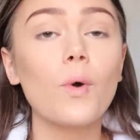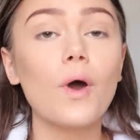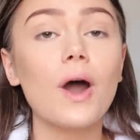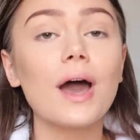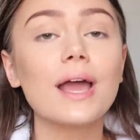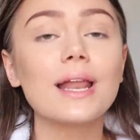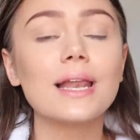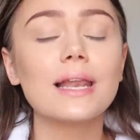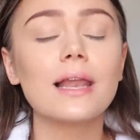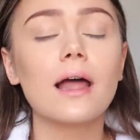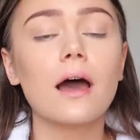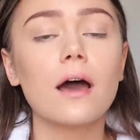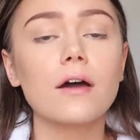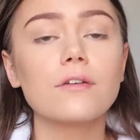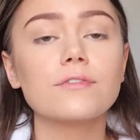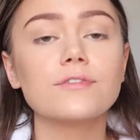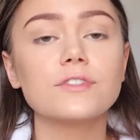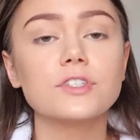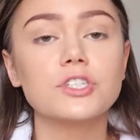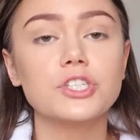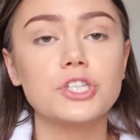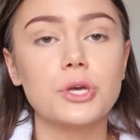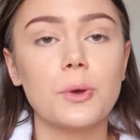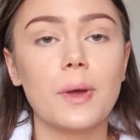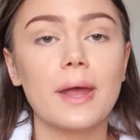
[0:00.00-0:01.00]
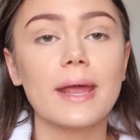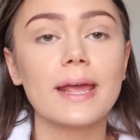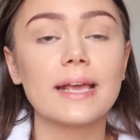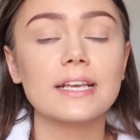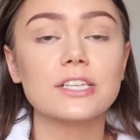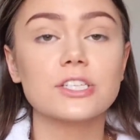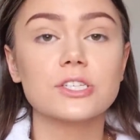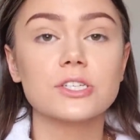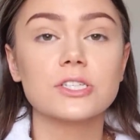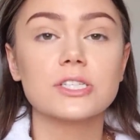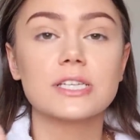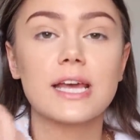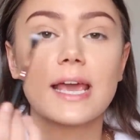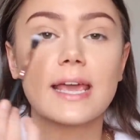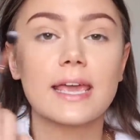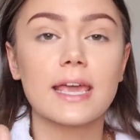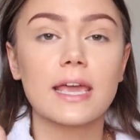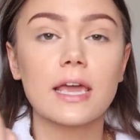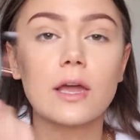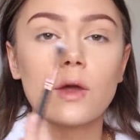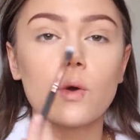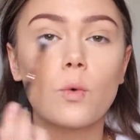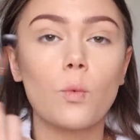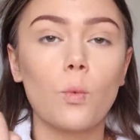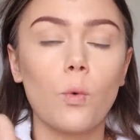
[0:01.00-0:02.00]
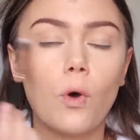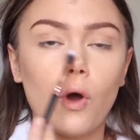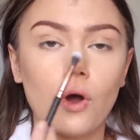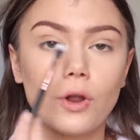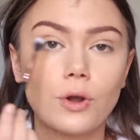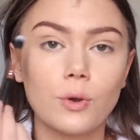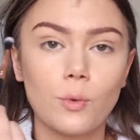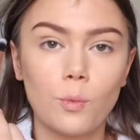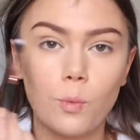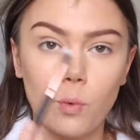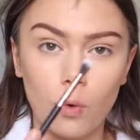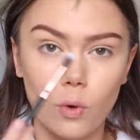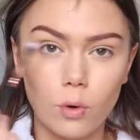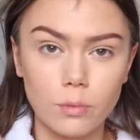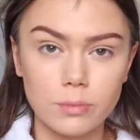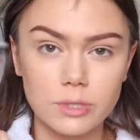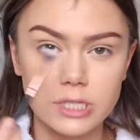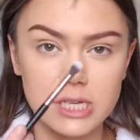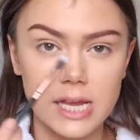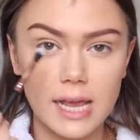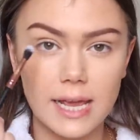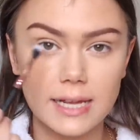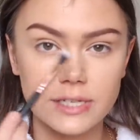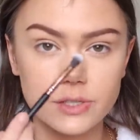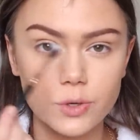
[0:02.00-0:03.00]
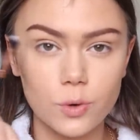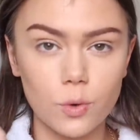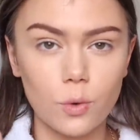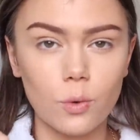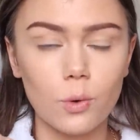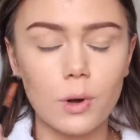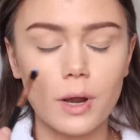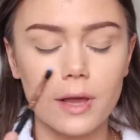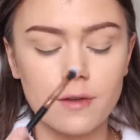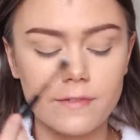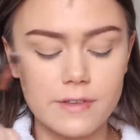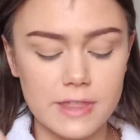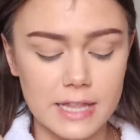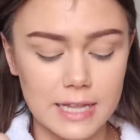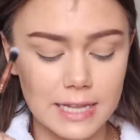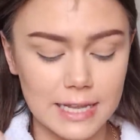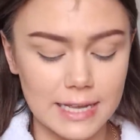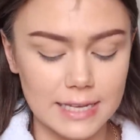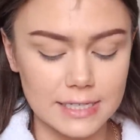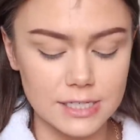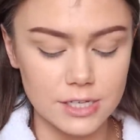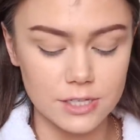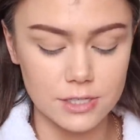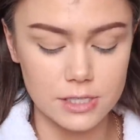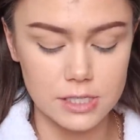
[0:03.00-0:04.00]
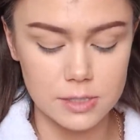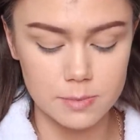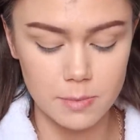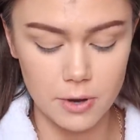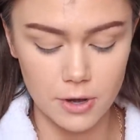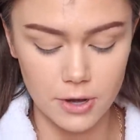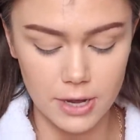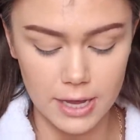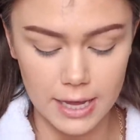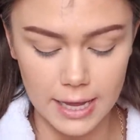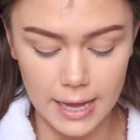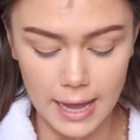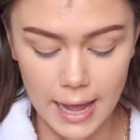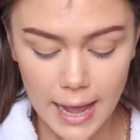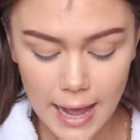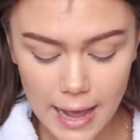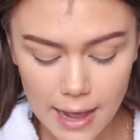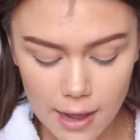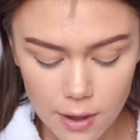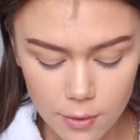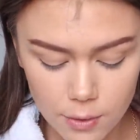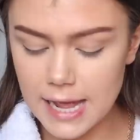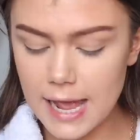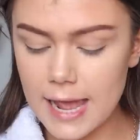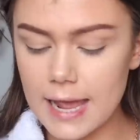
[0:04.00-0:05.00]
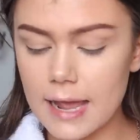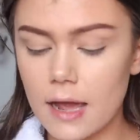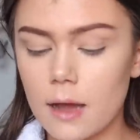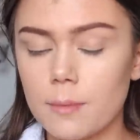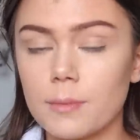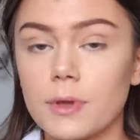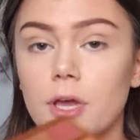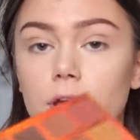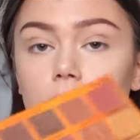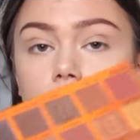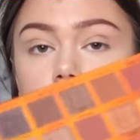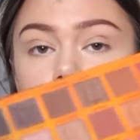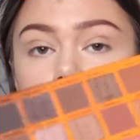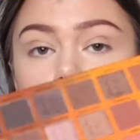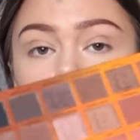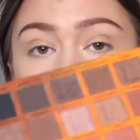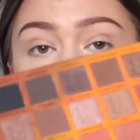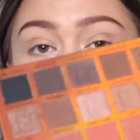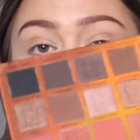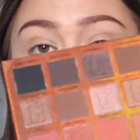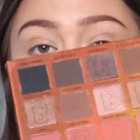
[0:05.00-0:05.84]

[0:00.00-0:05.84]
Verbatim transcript: what I love doing is just taking one warm shade all over the lid and smoking it out. Today I'm going to be